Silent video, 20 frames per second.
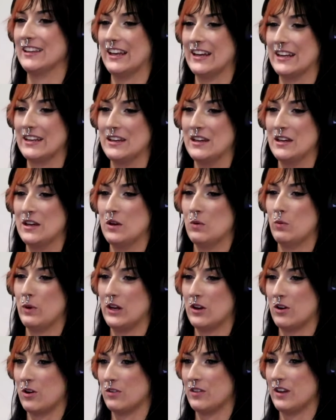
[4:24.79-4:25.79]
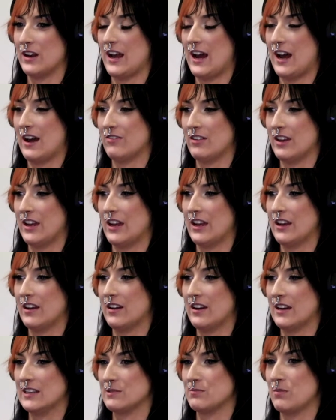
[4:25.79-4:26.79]
Like we know that having
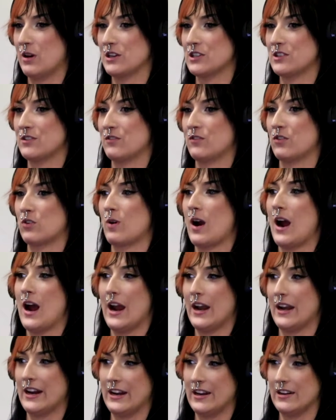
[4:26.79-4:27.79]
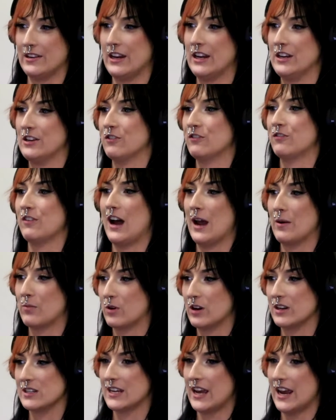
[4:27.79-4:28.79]
as much variety in your
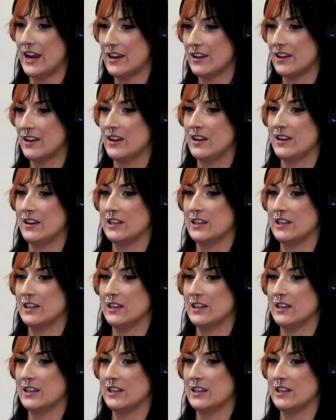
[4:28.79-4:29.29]
fiber intake